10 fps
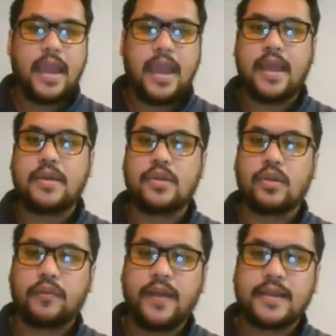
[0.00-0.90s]
And
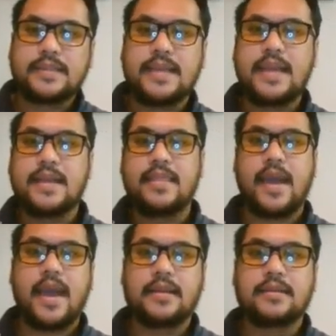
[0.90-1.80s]
Nerf has taken
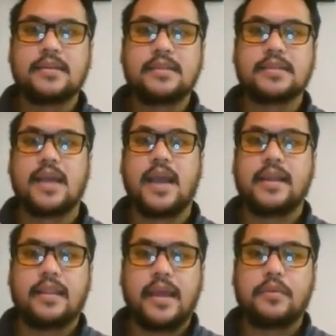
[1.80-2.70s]
that
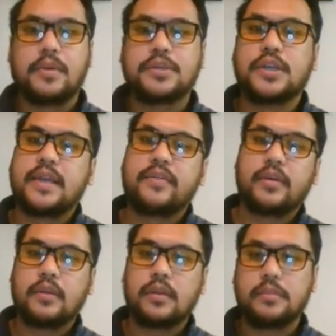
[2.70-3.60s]
design language and
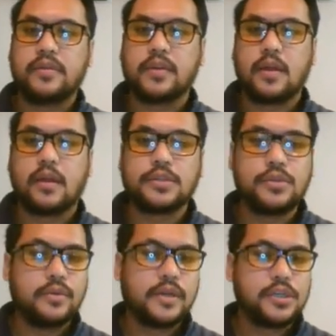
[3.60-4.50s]
given it a little bit of a
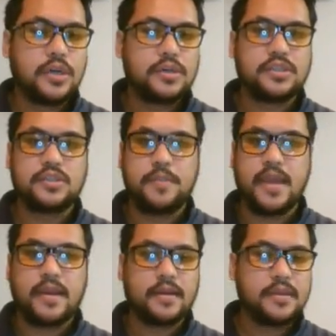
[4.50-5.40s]
cartoonish
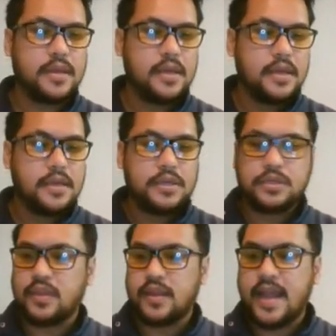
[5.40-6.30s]
spin.
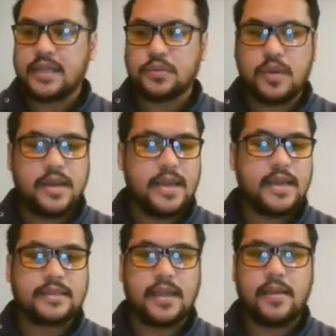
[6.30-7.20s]
So the next one
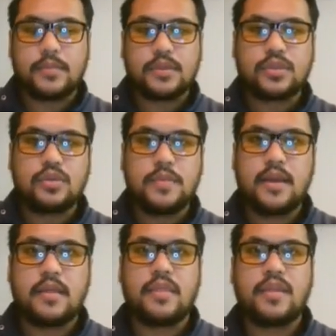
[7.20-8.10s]
is, I am
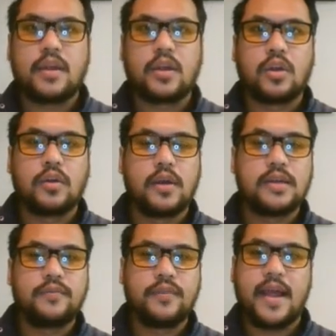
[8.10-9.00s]
assuming, their
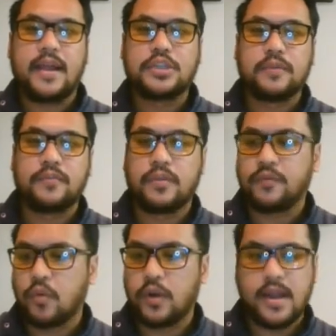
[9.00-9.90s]
current flagship for the
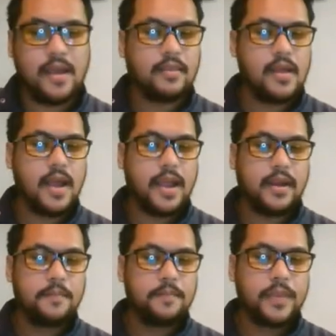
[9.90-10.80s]
Fortnite
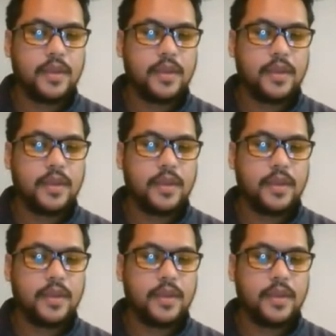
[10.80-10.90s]
line.